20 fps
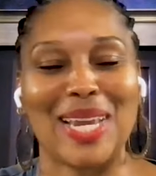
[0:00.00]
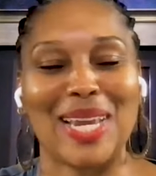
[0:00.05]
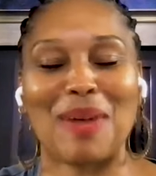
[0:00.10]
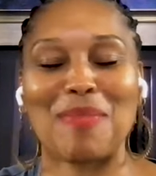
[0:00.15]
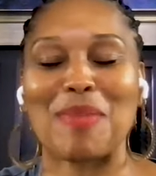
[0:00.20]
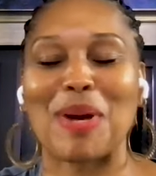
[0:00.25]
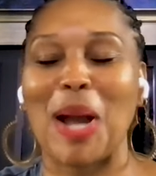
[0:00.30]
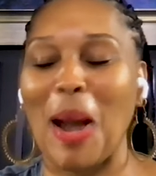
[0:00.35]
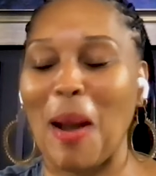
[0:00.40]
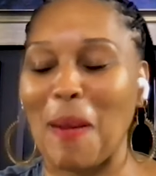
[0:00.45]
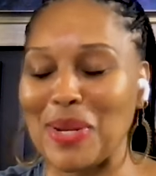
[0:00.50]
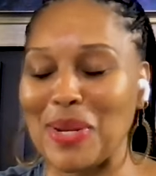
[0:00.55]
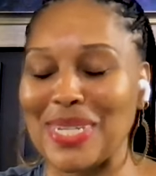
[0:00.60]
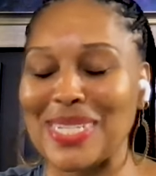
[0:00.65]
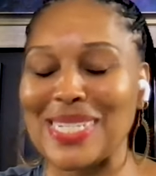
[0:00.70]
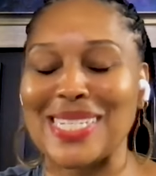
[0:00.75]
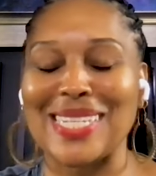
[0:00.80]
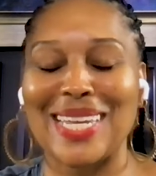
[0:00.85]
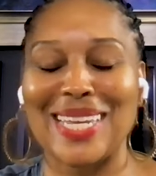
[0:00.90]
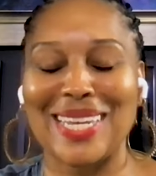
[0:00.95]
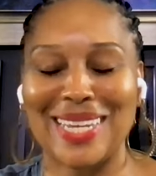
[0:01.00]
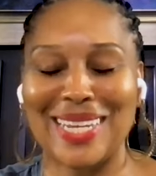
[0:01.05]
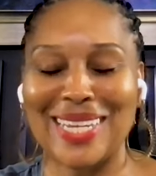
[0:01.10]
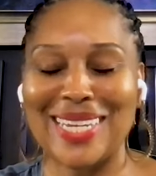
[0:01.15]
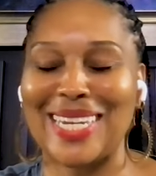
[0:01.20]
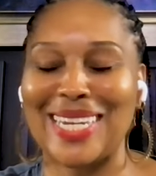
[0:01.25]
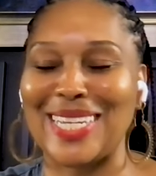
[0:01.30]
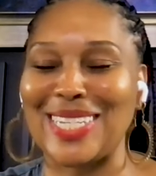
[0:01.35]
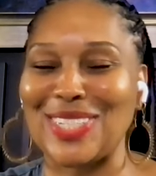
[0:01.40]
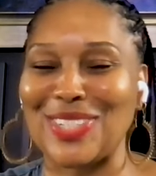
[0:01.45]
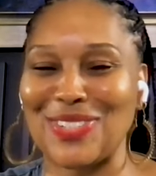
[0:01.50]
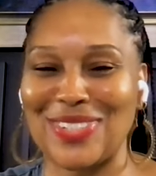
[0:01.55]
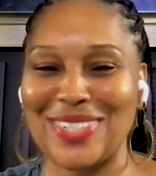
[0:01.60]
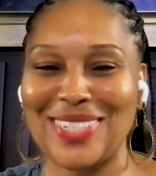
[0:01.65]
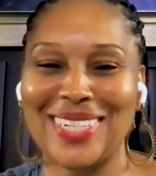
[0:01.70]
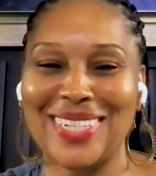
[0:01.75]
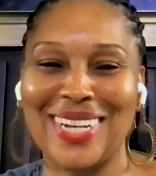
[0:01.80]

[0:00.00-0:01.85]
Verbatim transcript: I'm coming to see you, Nitra.